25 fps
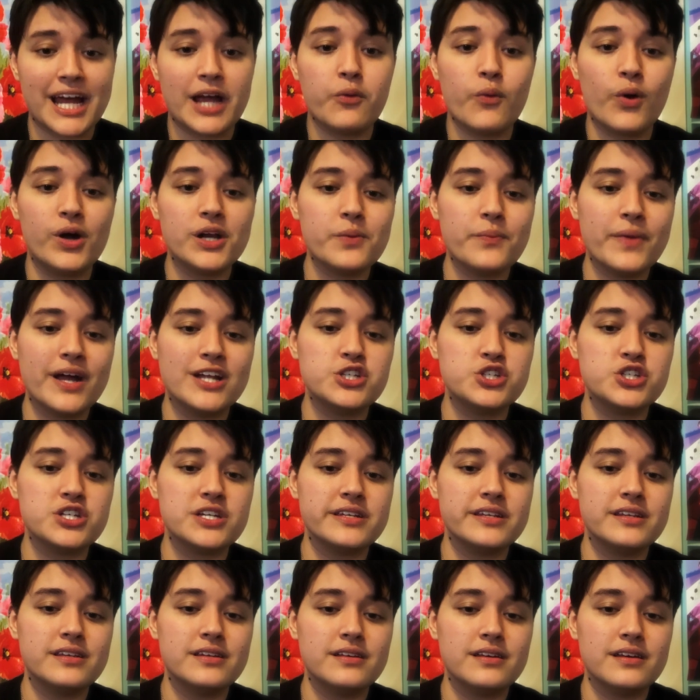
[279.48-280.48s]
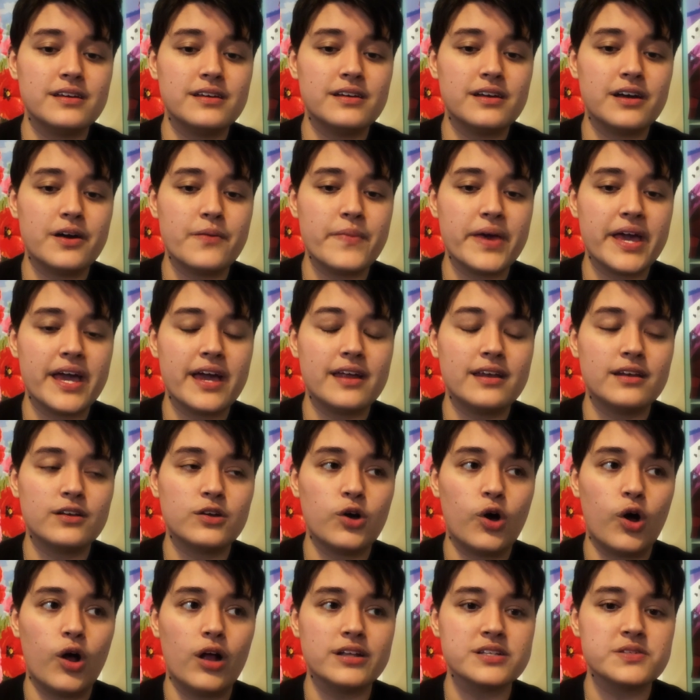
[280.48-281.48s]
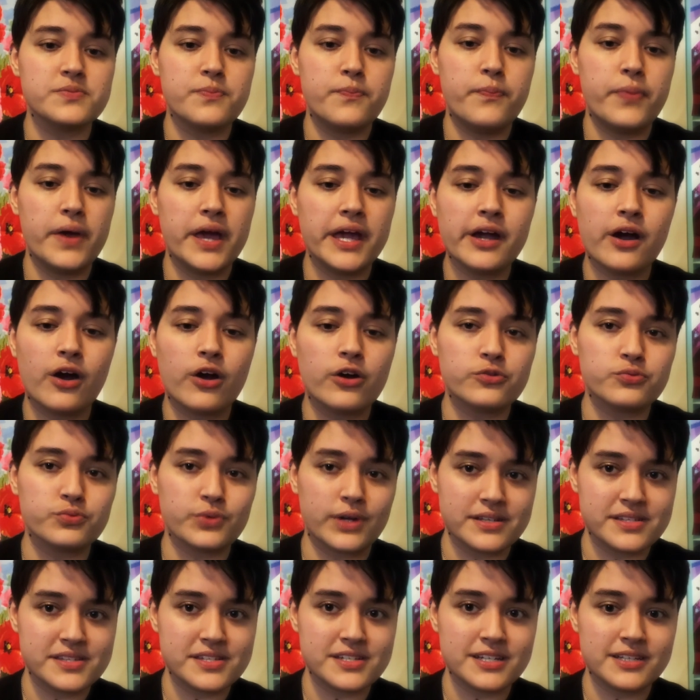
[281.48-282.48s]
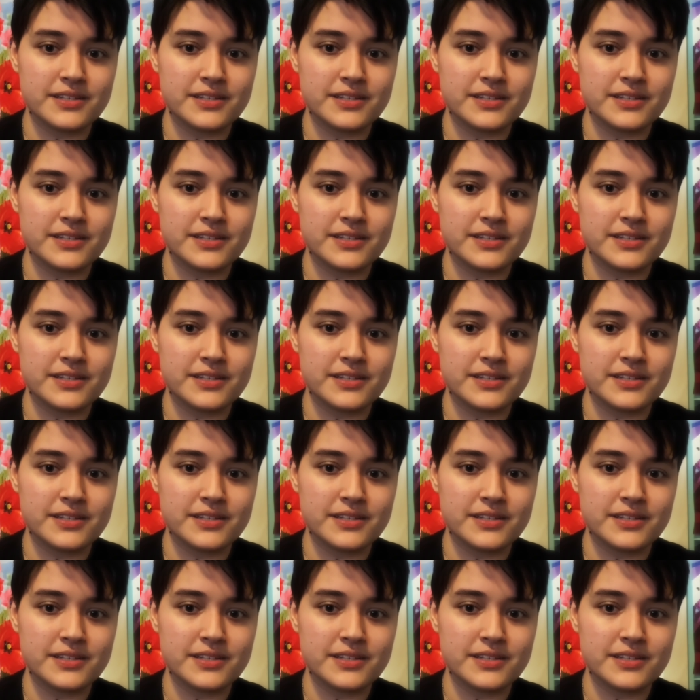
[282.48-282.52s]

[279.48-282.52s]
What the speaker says: but I want to mention a man called Bayard